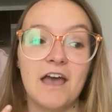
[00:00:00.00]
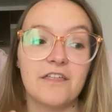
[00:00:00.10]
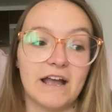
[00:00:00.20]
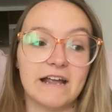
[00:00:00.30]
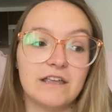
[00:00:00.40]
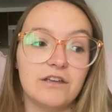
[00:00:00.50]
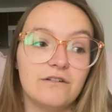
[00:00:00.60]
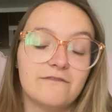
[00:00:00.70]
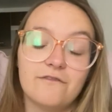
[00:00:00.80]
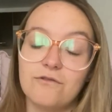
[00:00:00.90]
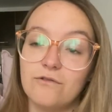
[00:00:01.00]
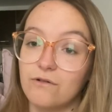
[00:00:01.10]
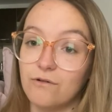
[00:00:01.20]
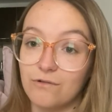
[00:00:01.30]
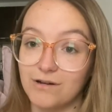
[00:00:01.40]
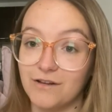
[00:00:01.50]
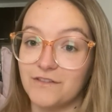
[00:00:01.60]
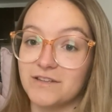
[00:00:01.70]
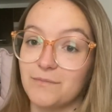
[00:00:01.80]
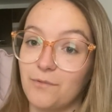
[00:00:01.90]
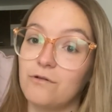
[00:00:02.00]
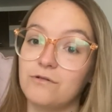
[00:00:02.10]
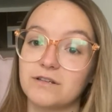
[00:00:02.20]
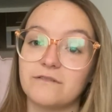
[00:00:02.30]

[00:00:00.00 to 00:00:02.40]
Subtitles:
thank you for all of the support